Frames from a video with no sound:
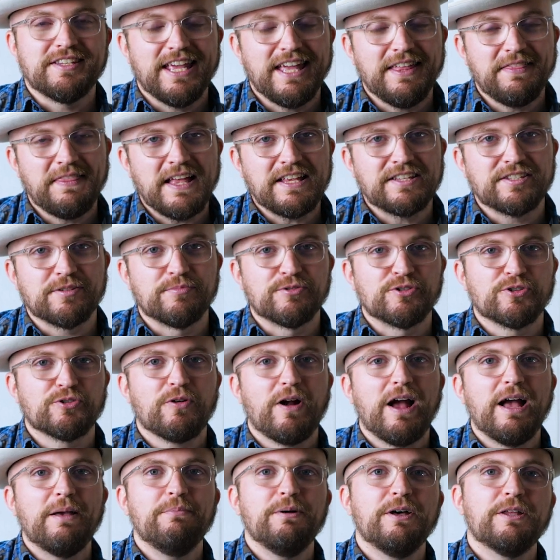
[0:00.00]
hit that
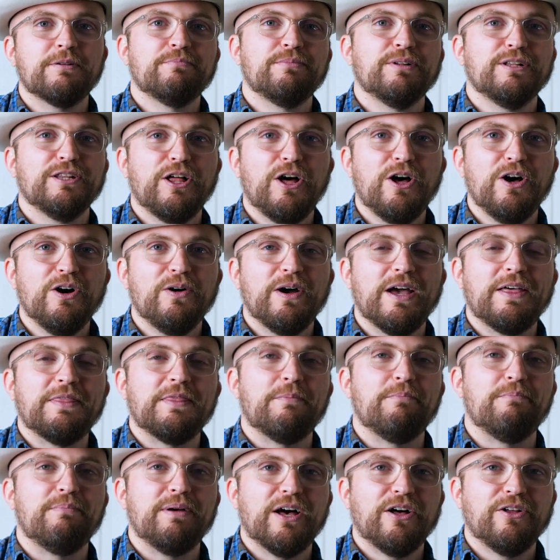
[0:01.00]
subscribe button below and
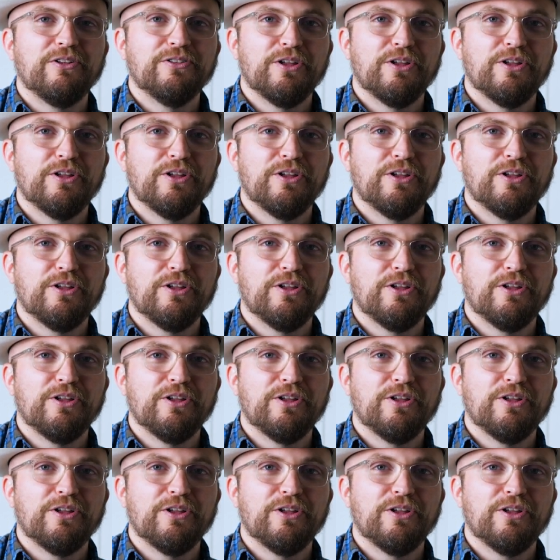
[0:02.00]
the bell